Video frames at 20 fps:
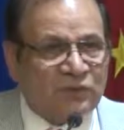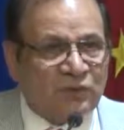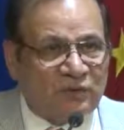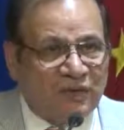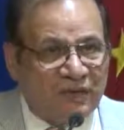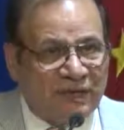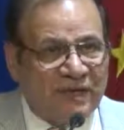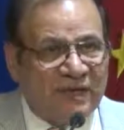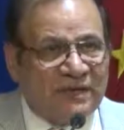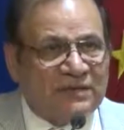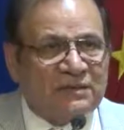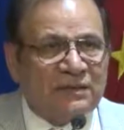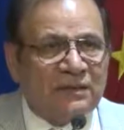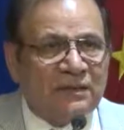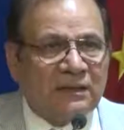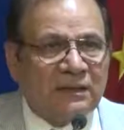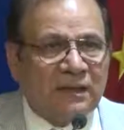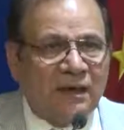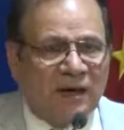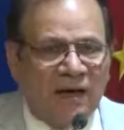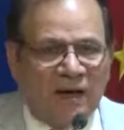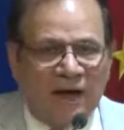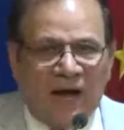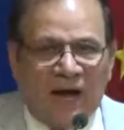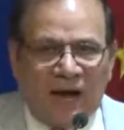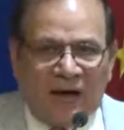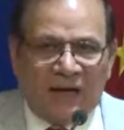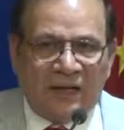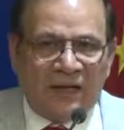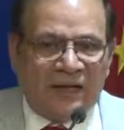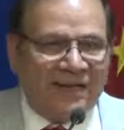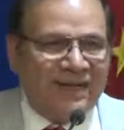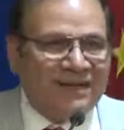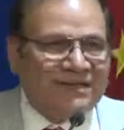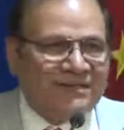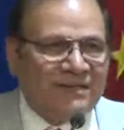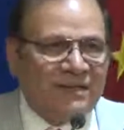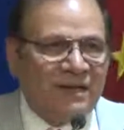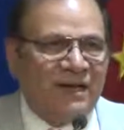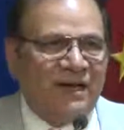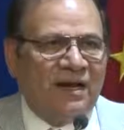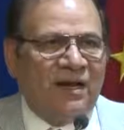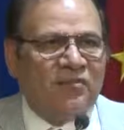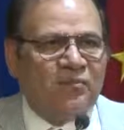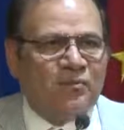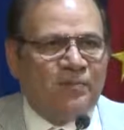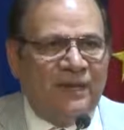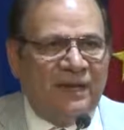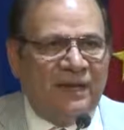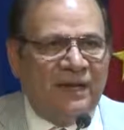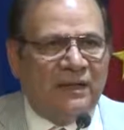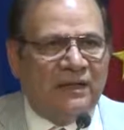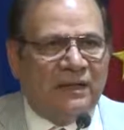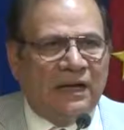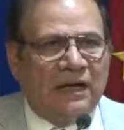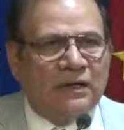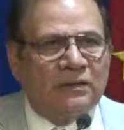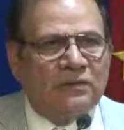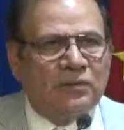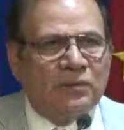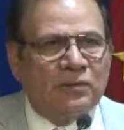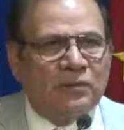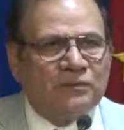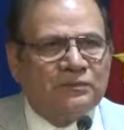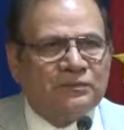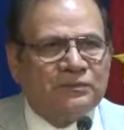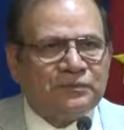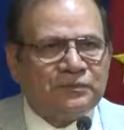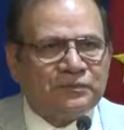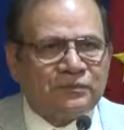So thing is enough being done to